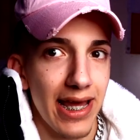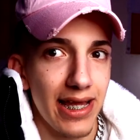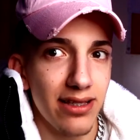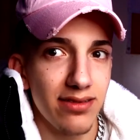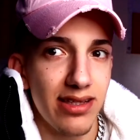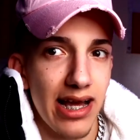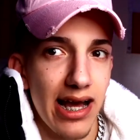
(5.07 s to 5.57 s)

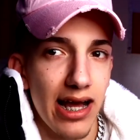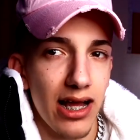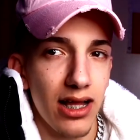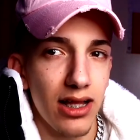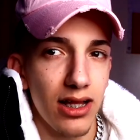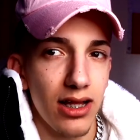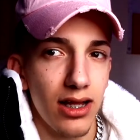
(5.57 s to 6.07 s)
is
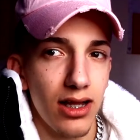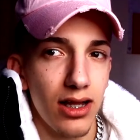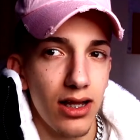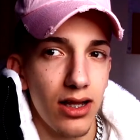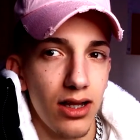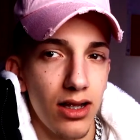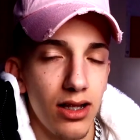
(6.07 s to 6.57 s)
that,
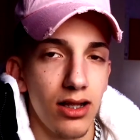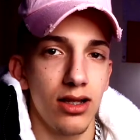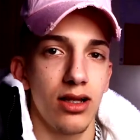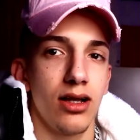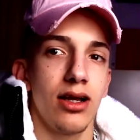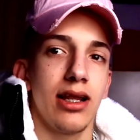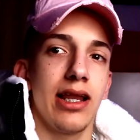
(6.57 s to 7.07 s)

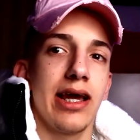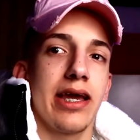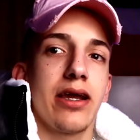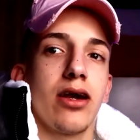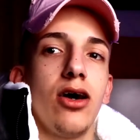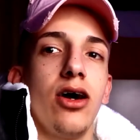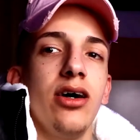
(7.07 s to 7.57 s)

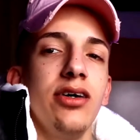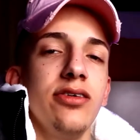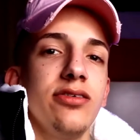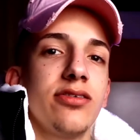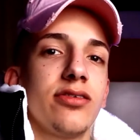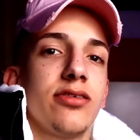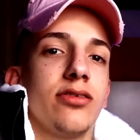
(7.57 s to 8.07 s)
like,
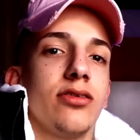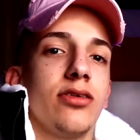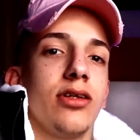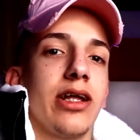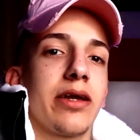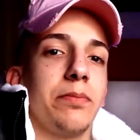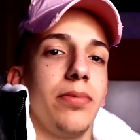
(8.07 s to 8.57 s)
us,
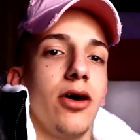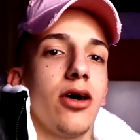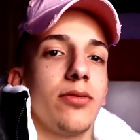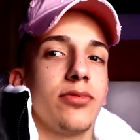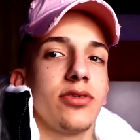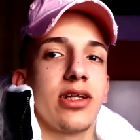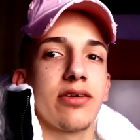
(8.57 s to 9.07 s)
like
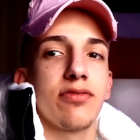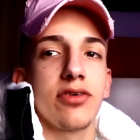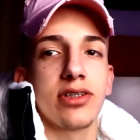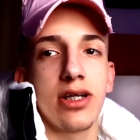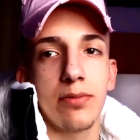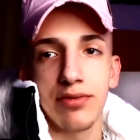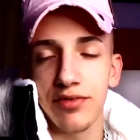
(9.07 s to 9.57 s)
barbers, like for
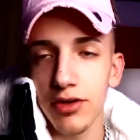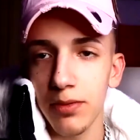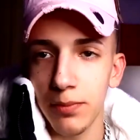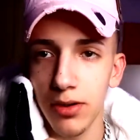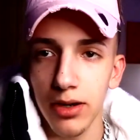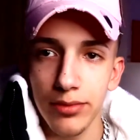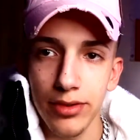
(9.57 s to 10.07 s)
example, if you're a
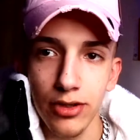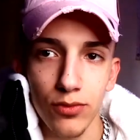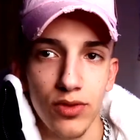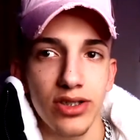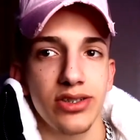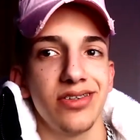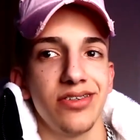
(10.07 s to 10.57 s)
barber and you're
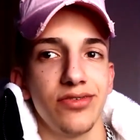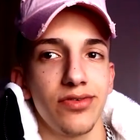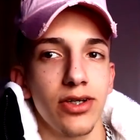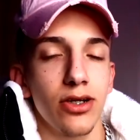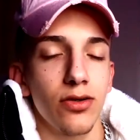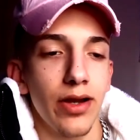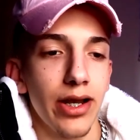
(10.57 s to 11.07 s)
watching this
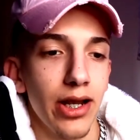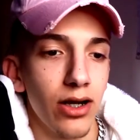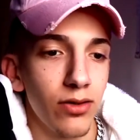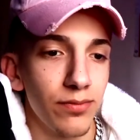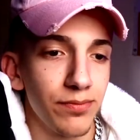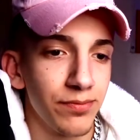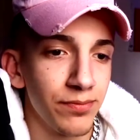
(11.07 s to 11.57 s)
video right
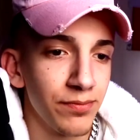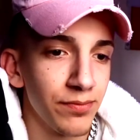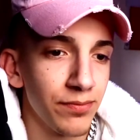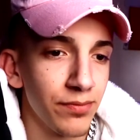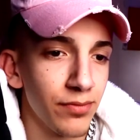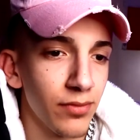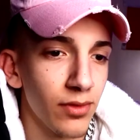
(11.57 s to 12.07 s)
now,
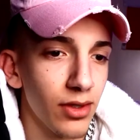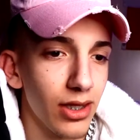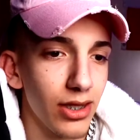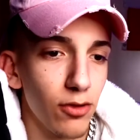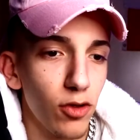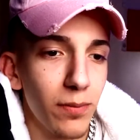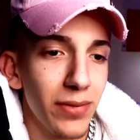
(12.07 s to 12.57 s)

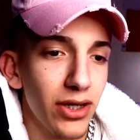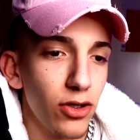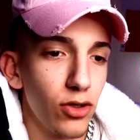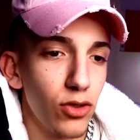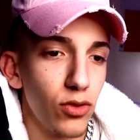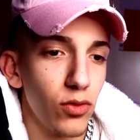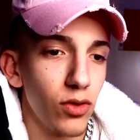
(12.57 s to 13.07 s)
you let me
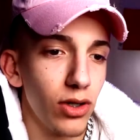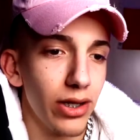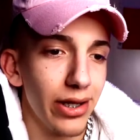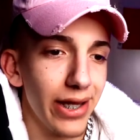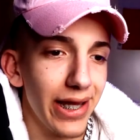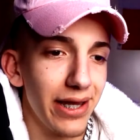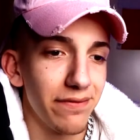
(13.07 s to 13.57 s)
know
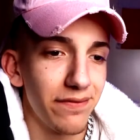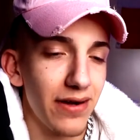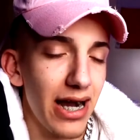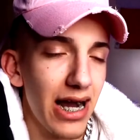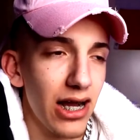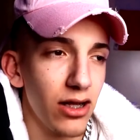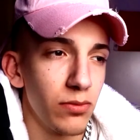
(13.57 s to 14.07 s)
if
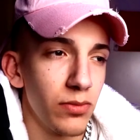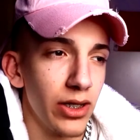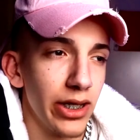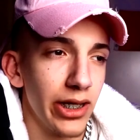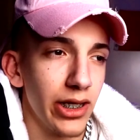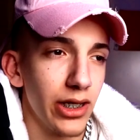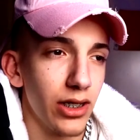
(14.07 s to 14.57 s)
I'm
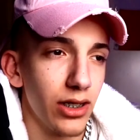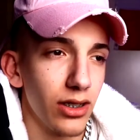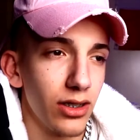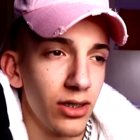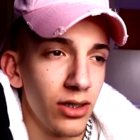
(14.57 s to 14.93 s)
like